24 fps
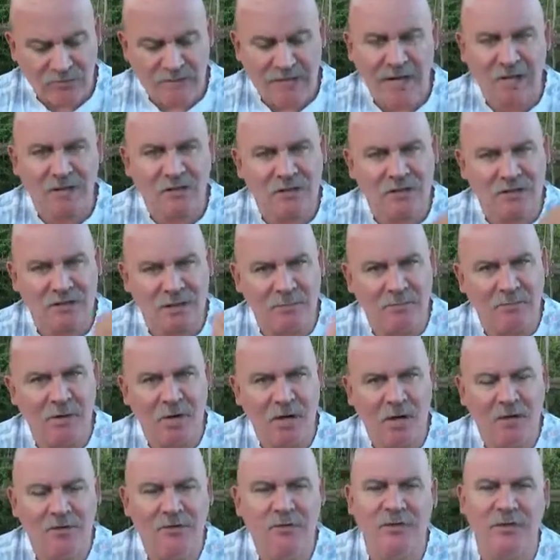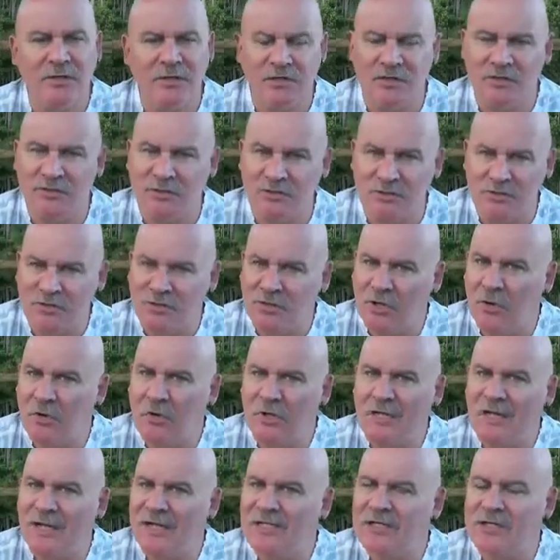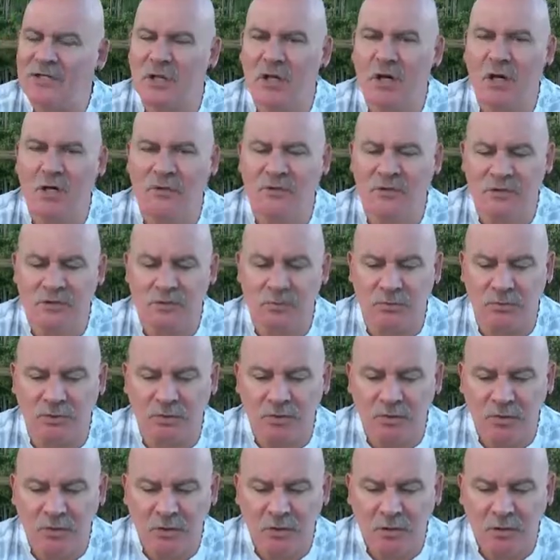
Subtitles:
down because I'm pondering this. There's no case law on this one.